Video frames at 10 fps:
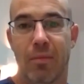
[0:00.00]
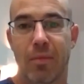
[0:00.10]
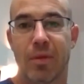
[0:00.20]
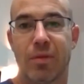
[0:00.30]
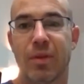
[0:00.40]

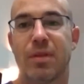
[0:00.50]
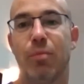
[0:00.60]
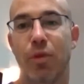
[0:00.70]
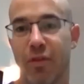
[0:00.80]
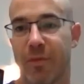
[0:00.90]
so it's
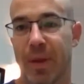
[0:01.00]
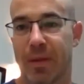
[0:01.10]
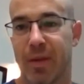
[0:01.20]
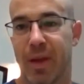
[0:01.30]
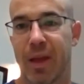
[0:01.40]

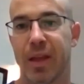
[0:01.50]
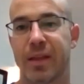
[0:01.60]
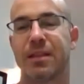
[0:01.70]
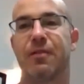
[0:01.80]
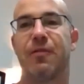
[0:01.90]
movement, and
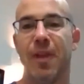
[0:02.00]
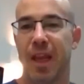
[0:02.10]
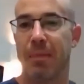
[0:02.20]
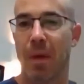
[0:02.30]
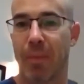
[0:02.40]
it's
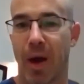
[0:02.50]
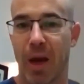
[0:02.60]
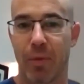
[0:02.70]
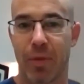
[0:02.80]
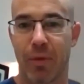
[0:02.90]
feeding my
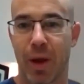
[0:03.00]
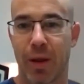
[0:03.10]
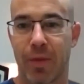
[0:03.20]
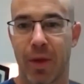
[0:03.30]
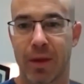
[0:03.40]
body with the
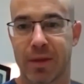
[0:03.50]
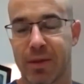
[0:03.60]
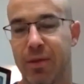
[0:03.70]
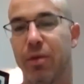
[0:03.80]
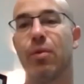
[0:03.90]
right things
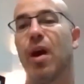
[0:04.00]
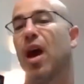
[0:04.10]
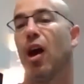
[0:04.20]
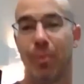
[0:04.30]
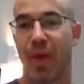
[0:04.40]
to
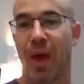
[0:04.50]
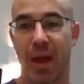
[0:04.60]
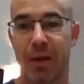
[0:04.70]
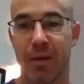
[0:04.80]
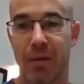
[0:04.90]
help
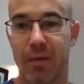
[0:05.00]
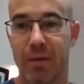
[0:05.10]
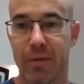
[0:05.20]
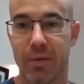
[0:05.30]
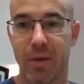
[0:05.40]
that.
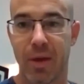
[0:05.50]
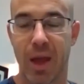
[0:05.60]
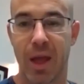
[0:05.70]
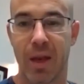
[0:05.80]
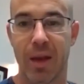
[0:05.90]

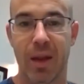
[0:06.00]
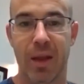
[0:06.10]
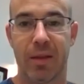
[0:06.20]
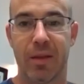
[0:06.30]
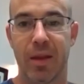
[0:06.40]
And
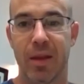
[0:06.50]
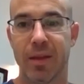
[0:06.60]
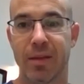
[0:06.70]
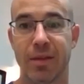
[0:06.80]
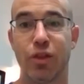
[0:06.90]
it
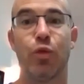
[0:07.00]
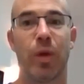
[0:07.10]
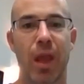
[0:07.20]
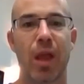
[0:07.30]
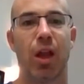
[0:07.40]
is
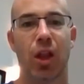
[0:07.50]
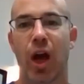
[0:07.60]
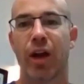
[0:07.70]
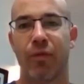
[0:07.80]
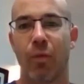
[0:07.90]
drinking a
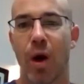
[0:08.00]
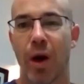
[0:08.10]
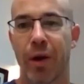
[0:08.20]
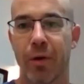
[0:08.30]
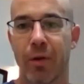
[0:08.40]
lot of
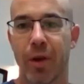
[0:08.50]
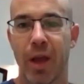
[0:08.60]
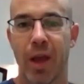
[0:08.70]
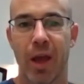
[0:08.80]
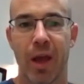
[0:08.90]
water,
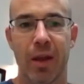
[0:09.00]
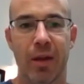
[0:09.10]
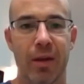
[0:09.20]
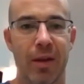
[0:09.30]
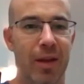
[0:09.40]

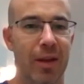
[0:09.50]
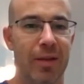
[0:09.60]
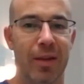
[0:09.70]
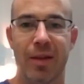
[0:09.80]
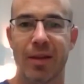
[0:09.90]
and
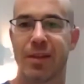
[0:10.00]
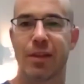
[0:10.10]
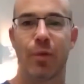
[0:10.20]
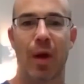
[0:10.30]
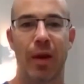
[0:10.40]
it is
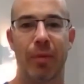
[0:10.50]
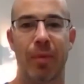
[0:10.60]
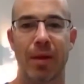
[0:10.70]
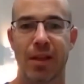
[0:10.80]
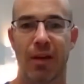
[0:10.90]
surrounding
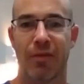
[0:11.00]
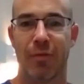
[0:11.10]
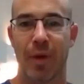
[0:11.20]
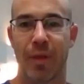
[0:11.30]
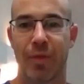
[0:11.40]
myself
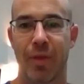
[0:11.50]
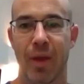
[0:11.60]
with